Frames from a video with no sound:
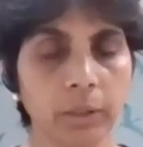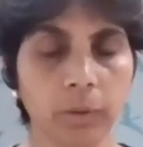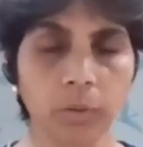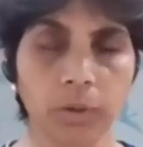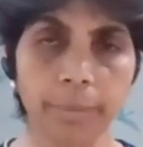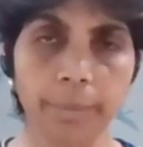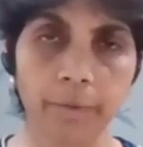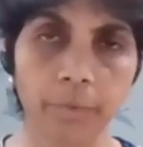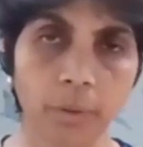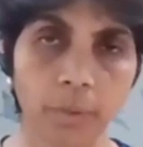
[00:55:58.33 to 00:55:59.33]
slowly
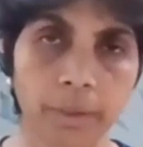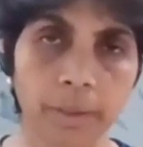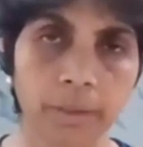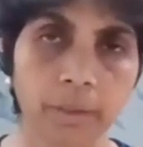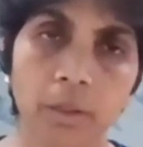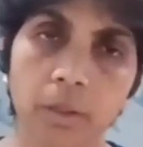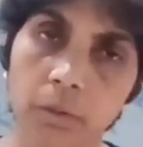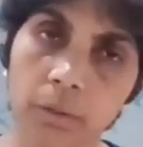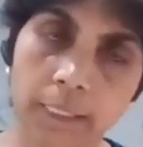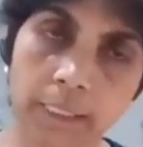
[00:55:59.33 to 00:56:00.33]
bend forward
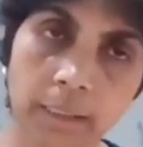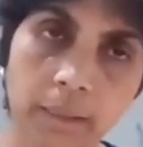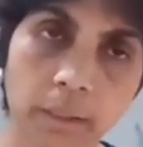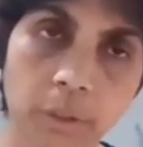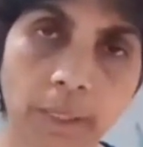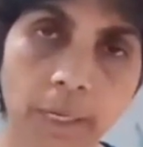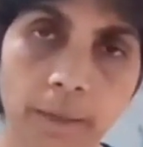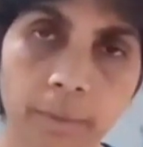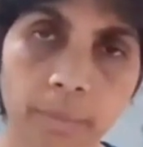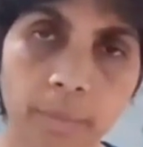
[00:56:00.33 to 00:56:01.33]
to the extent that you
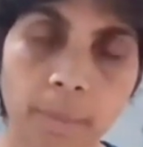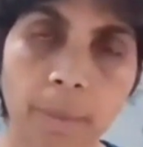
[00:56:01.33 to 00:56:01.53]
can.